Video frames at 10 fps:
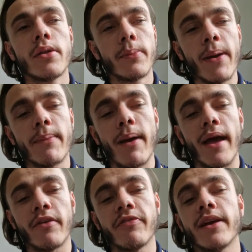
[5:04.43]
the big
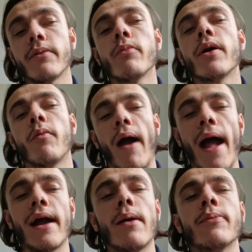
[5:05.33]
man, I think, will
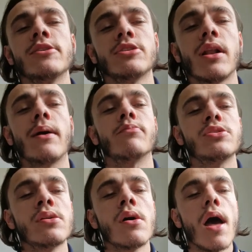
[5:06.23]
hang up his
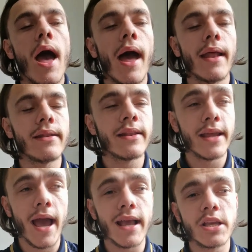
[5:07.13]
gloves at the
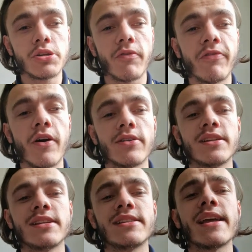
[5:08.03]
age of
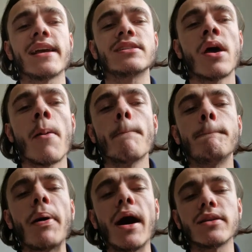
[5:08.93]
36.
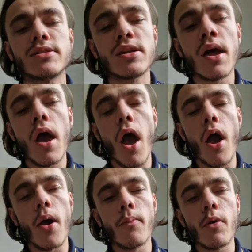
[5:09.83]
But
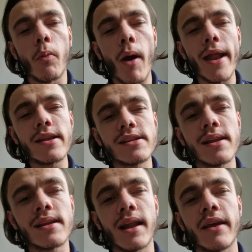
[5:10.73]
where does
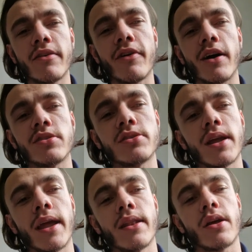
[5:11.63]
this leave us
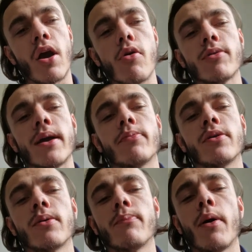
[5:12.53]
in the
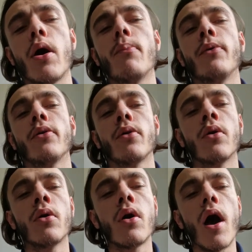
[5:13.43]
goalkeeping compartment?
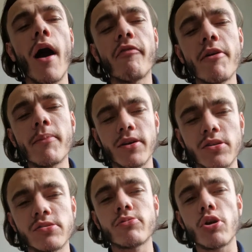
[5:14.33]
I think we
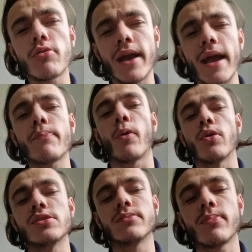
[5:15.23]
got some good
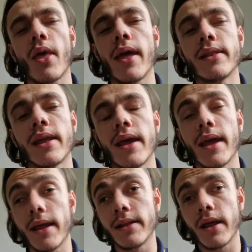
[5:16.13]
keepers in
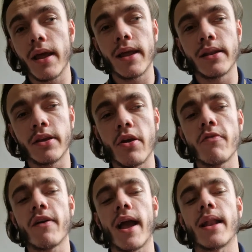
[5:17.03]
the
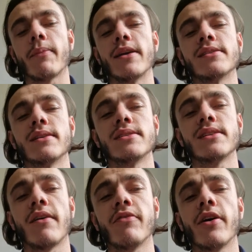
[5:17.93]
youth academies and
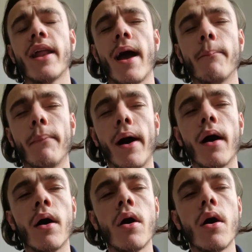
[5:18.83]
stuff like that, but